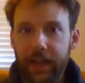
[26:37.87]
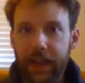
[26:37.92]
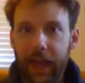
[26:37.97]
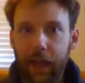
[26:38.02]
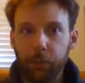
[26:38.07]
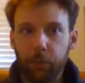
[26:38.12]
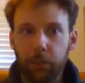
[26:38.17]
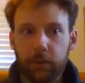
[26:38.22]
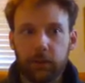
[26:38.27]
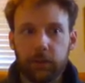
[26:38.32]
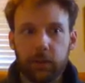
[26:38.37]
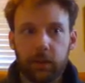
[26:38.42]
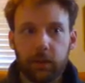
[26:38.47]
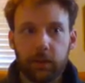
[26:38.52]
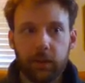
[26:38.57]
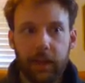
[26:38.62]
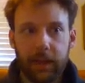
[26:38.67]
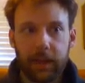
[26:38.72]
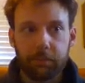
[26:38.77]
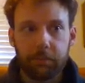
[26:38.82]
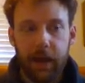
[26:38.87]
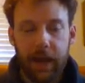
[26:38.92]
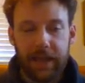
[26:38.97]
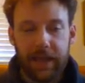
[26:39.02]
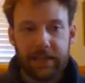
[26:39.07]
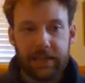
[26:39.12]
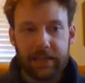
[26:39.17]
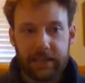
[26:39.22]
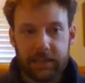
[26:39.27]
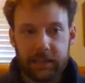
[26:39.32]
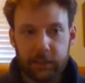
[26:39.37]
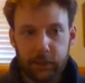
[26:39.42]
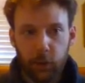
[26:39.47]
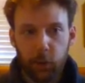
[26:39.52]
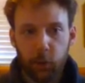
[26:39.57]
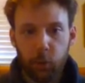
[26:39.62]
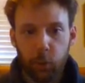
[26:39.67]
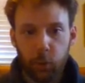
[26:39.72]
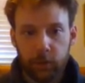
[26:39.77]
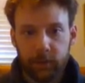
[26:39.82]
I would like my
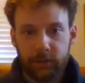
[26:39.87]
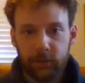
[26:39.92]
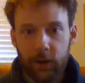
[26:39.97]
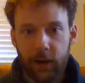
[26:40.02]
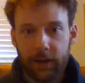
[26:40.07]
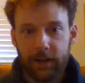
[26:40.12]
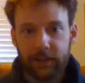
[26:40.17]
ego would try